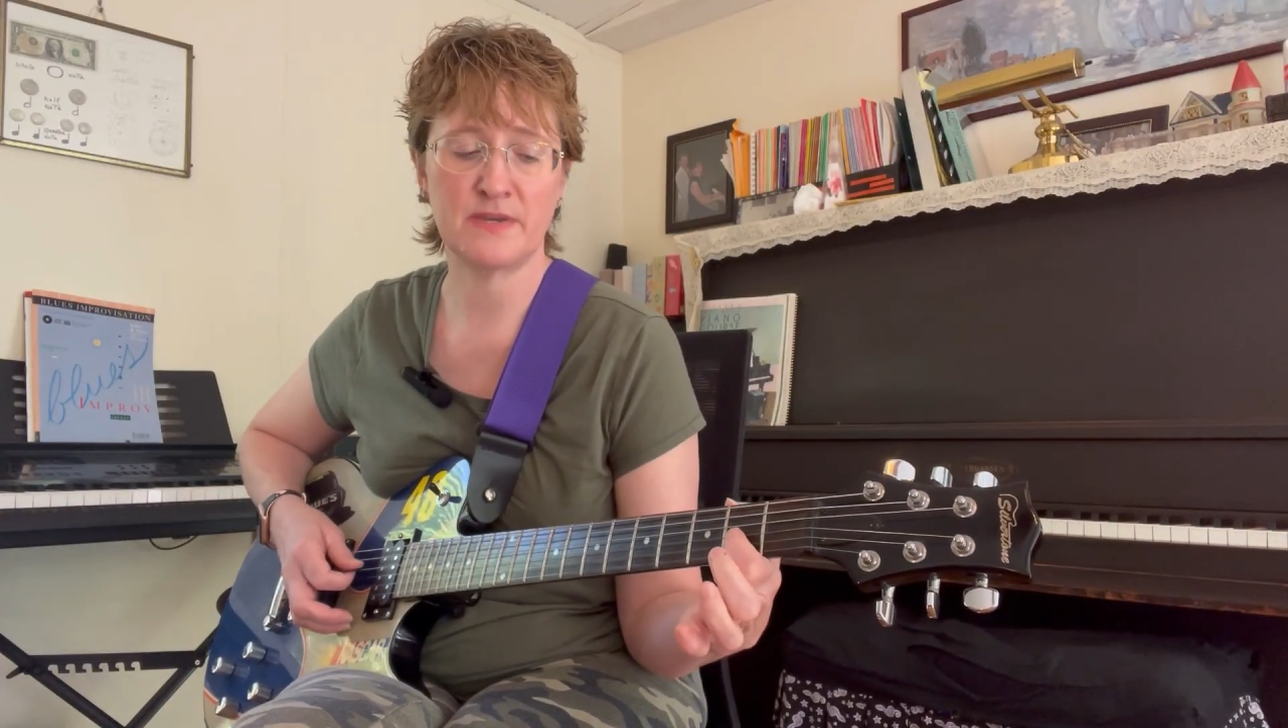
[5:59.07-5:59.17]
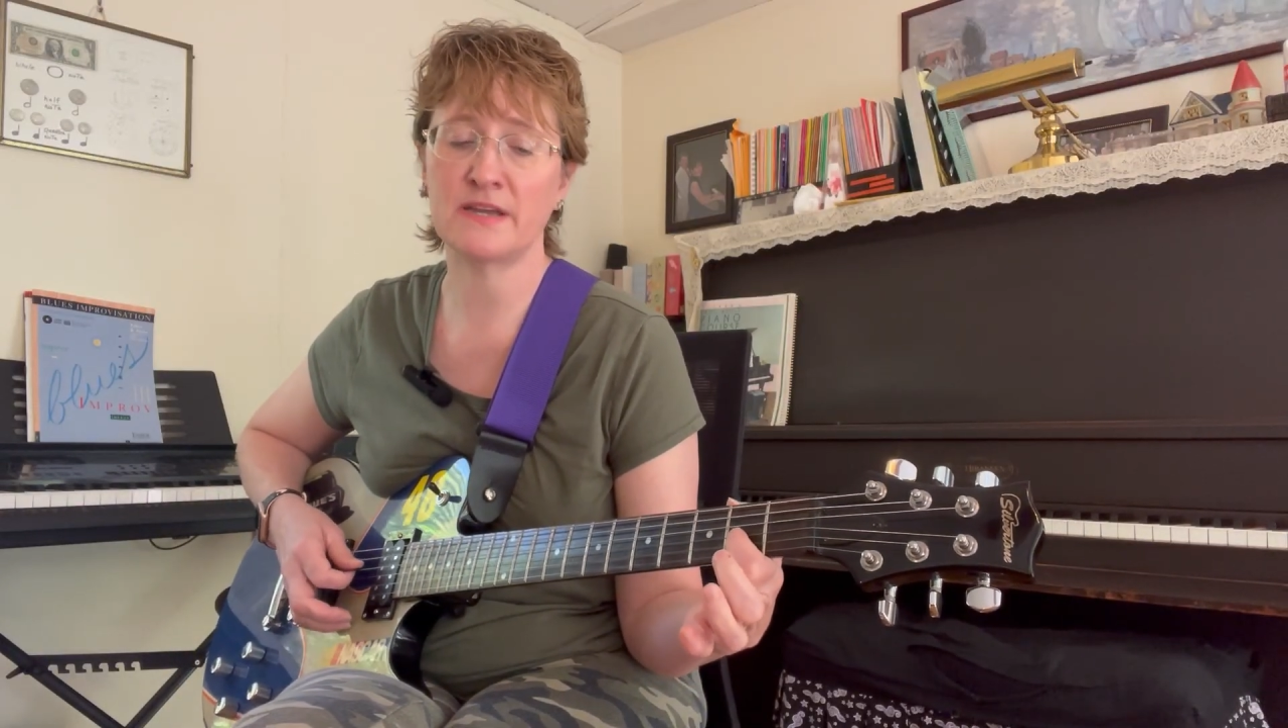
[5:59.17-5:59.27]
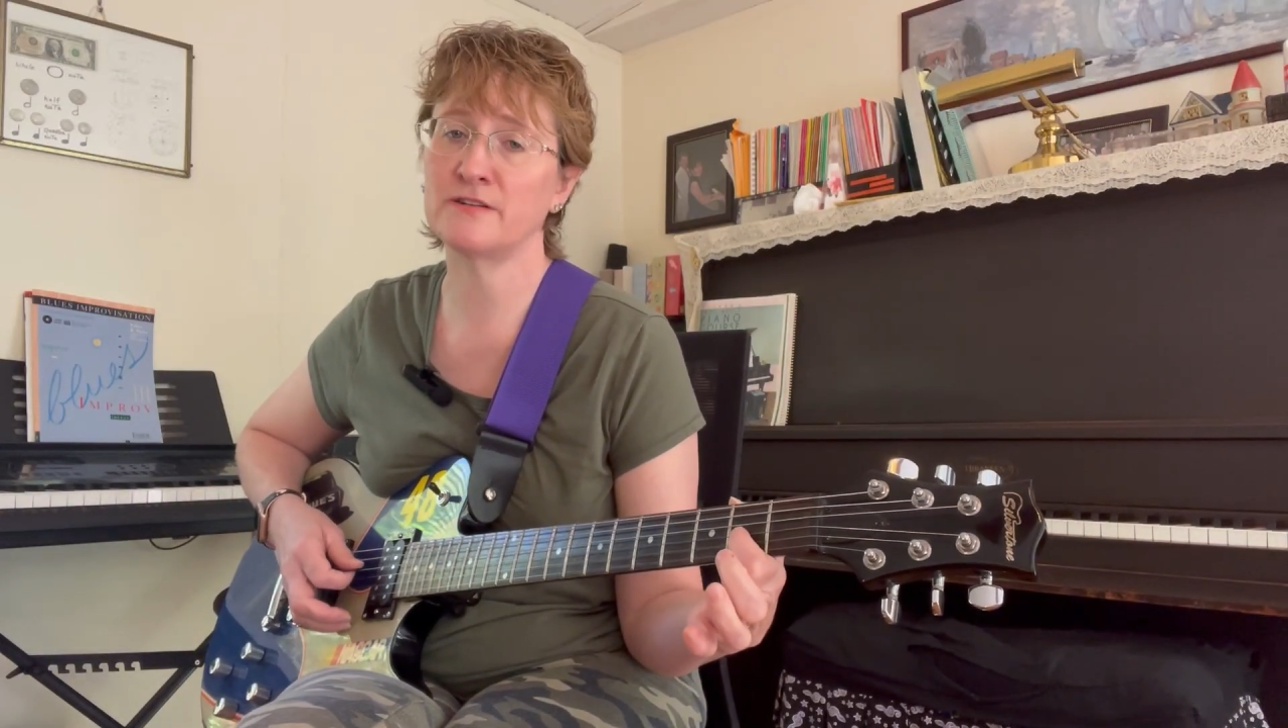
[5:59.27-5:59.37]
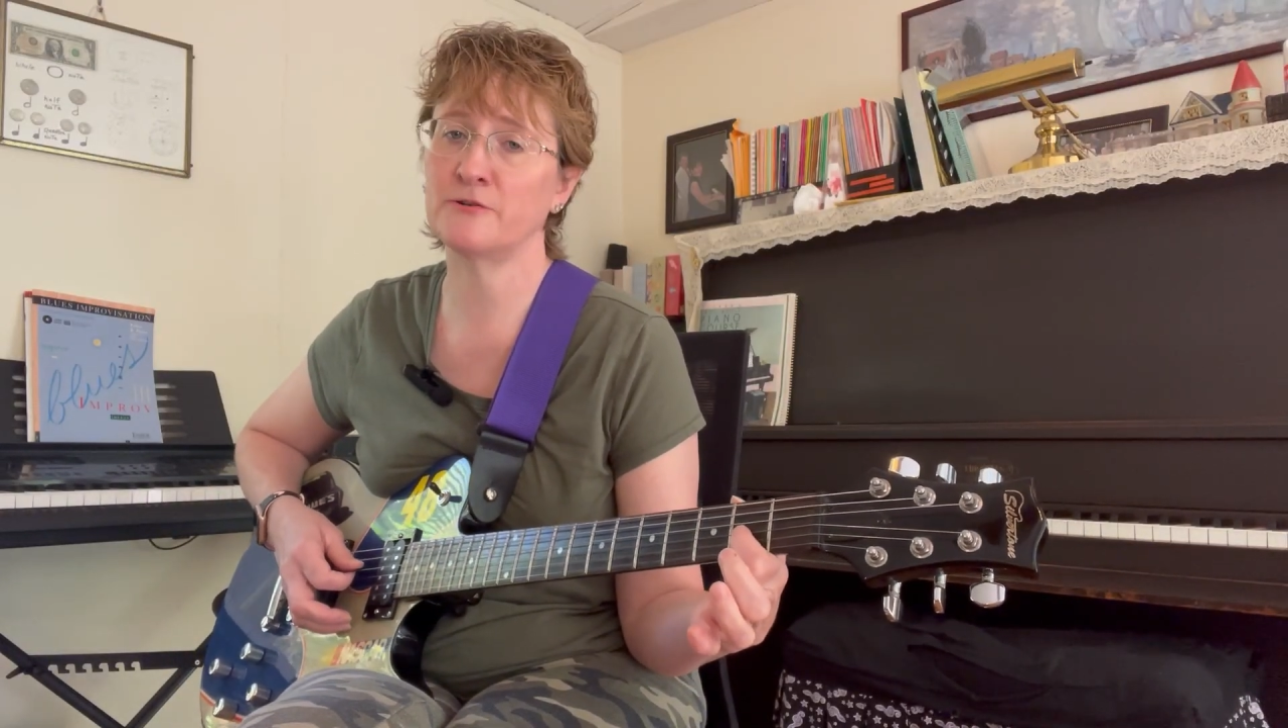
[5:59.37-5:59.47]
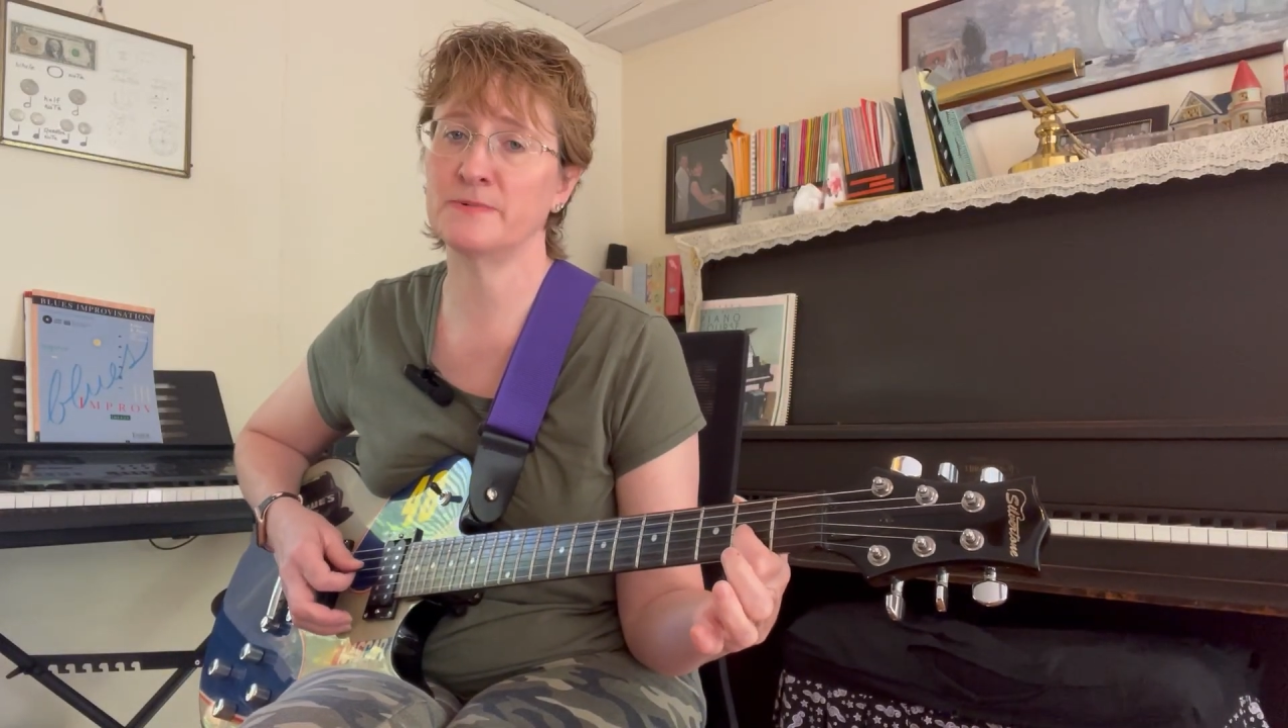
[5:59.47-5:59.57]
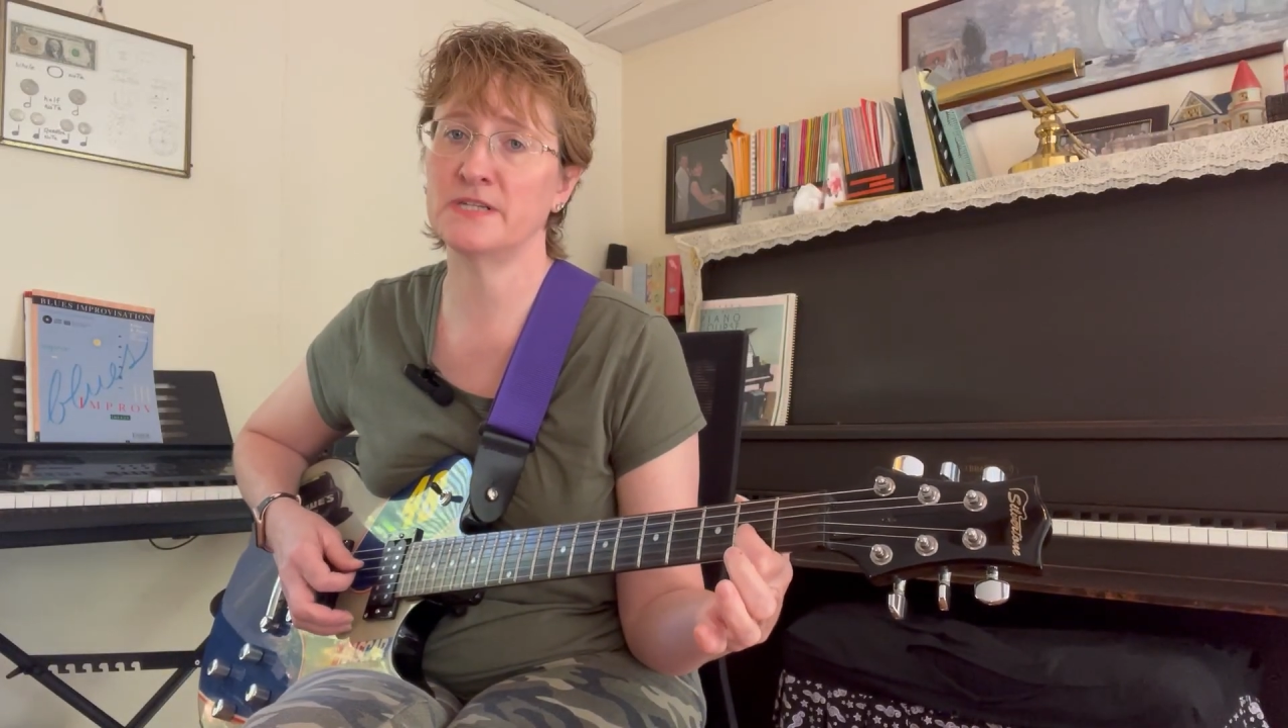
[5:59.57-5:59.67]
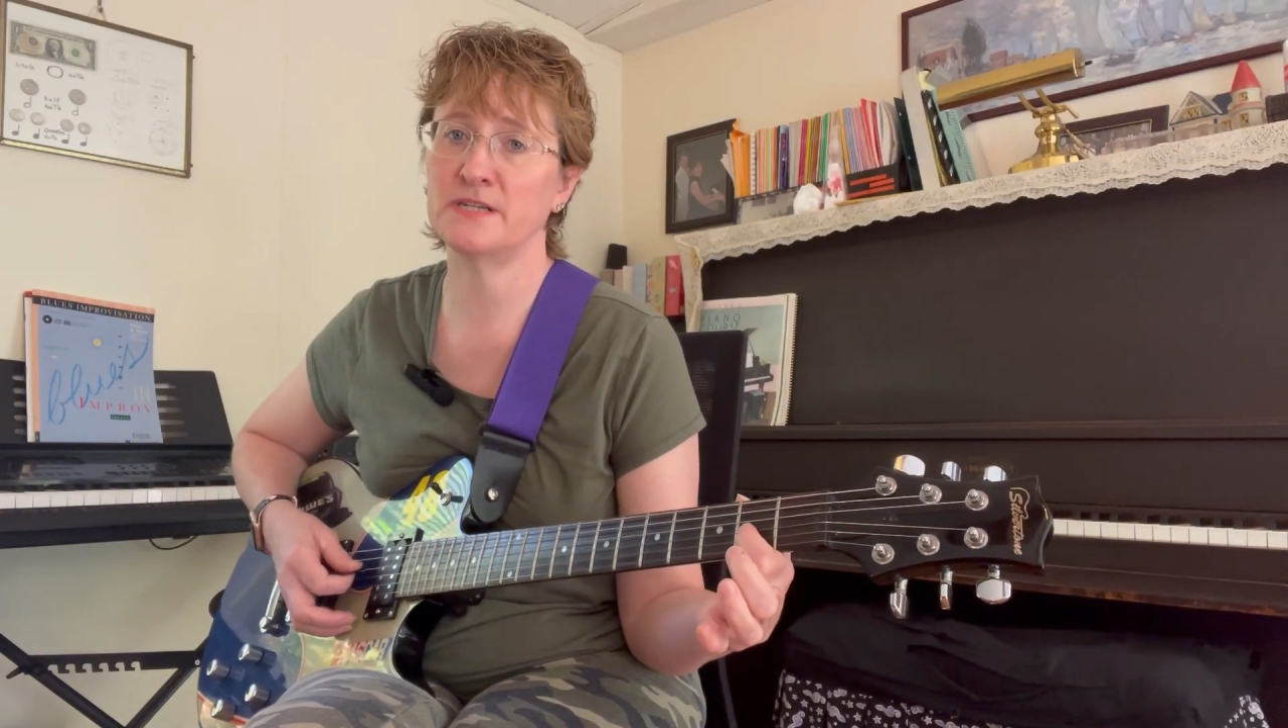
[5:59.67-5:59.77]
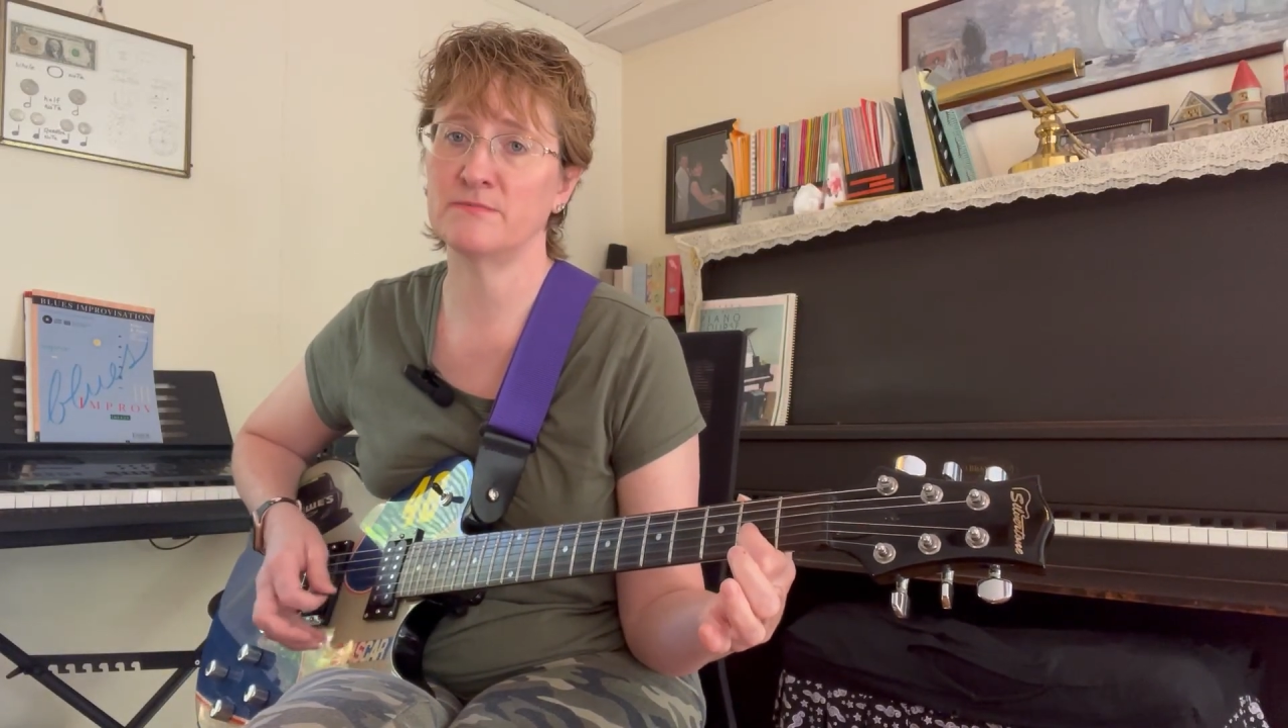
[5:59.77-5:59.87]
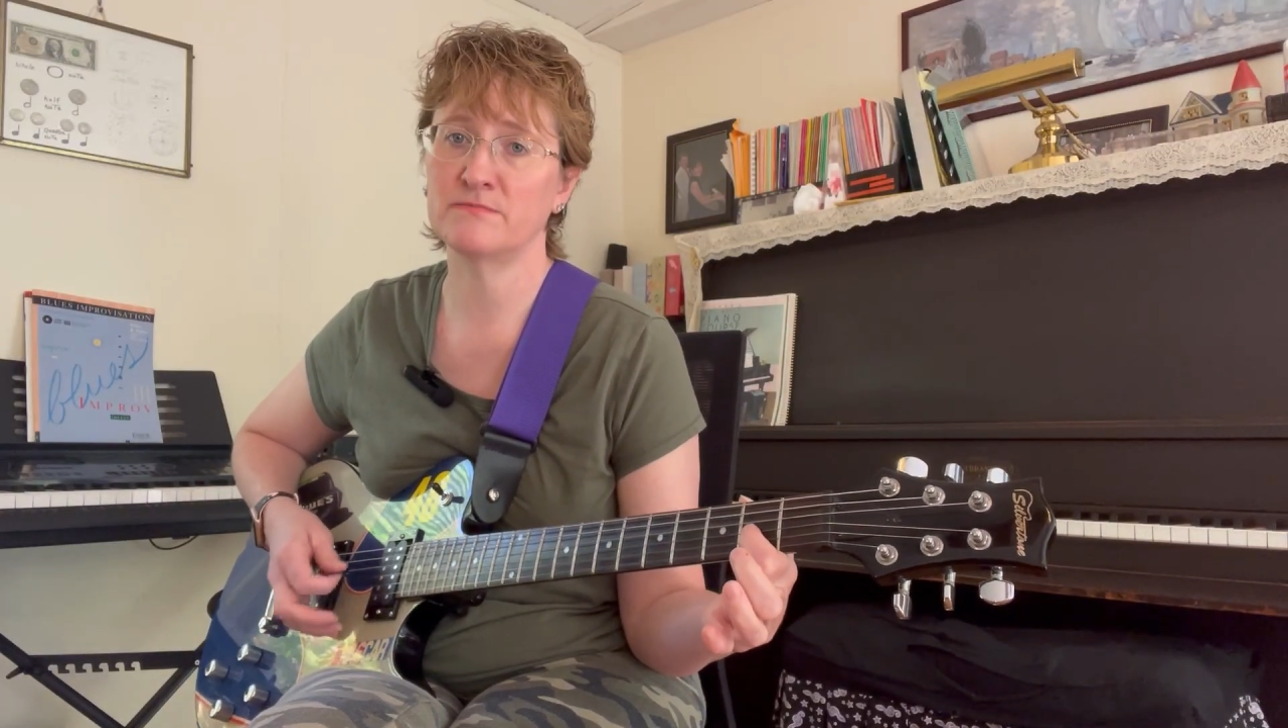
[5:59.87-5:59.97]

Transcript: and open D.